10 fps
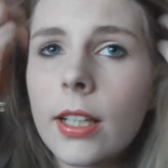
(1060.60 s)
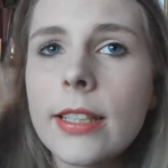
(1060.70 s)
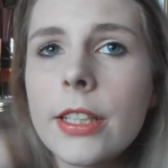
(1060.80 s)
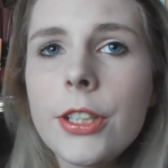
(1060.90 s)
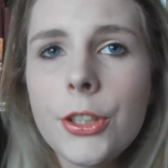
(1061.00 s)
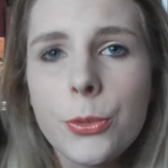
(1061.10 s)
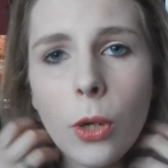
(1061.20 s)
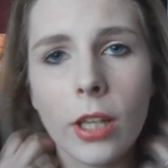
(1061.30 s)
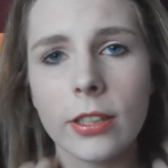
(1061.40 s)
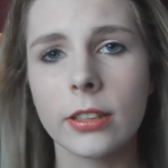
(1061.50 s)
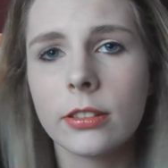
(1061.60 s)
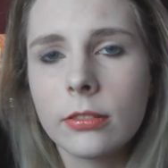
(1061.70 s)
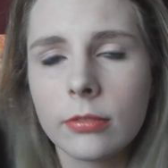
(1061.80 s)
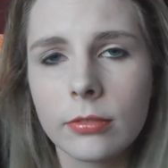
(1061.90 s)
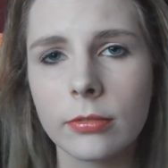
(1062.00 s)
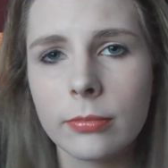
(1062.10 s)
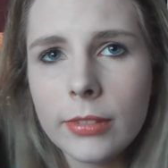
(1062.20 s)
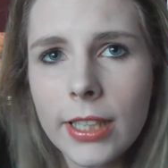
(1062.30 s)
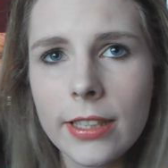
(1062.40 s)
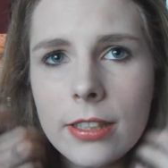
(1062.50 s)
That you just want
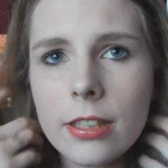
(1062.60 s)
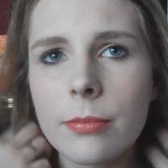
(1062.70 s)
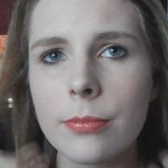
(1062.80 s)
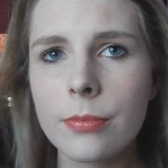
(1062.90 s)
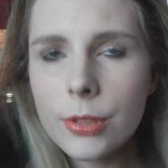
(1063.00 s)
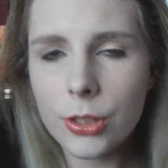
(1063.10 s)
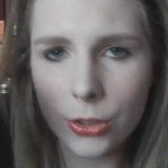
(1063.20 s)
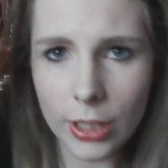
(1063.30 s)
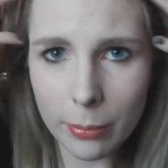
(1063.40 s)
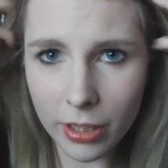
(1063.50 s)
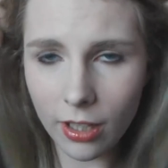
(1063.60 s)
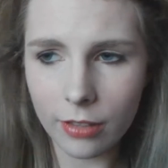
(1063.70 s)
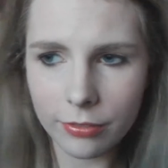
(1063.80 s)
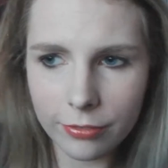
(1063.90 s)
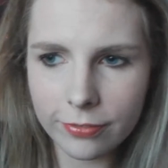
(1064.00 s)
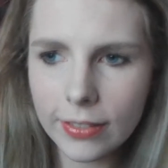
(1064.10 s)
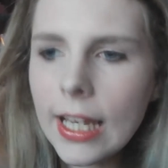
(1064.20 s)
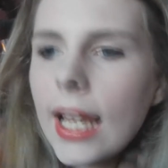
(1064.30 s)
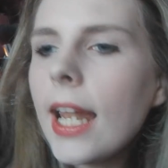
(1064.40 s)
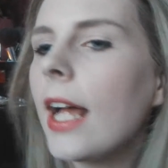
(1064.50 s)
nice, straight, but not
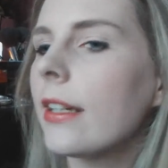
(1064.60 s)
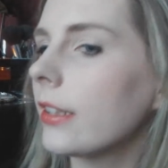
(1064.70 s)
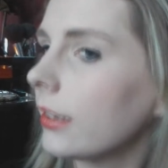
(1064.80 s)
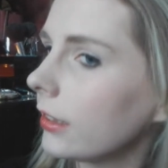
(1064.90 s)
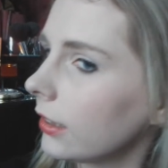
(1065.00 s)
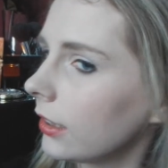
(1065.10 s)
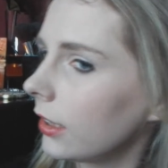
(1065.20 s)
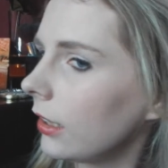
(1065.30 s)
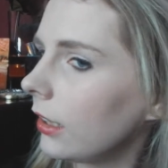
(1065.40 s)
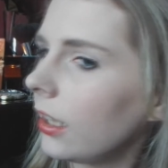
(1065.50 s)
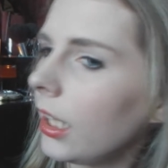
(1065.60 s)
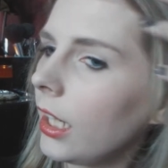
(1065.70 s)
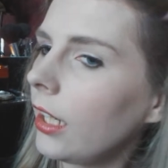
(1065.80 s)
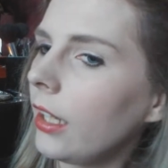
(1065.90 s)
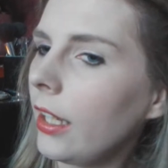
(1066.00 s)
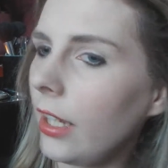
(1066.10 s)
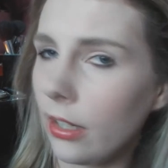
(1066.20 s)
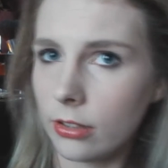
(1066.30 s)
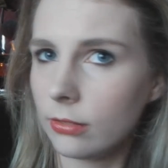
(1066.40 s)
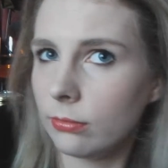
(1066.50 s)
flat
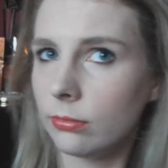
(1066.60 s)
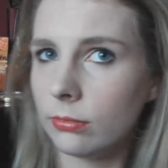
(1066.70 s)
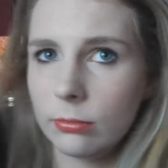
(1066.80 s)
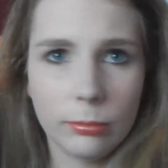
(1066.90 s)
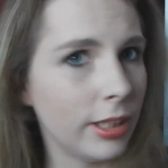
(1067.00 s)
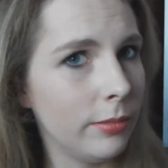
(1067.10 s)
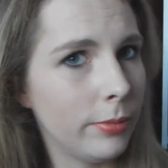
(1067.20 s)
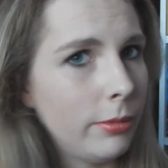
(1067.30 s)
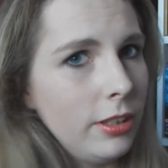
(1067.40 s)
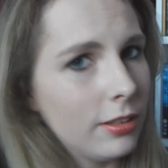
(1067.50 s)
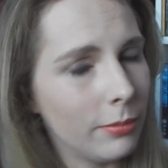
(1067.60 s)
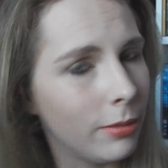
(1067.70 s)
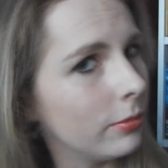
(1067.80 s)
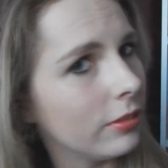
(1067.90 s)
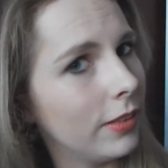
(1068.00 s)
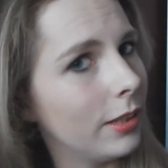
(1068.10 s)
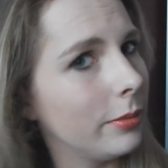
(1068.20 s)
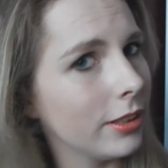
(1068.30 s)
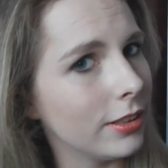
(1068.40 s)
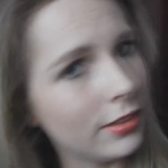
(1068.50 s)
hair. Mine probably looks a bit more flat
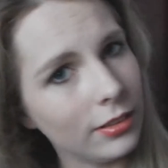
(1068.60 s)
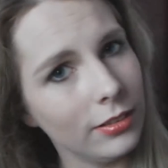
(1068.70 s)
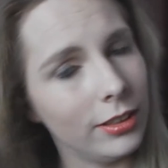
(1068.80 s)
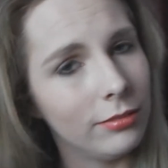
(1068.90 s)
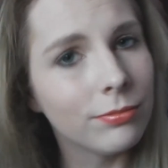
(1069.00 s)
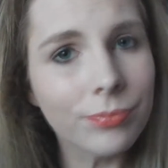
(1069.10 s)
because, you know,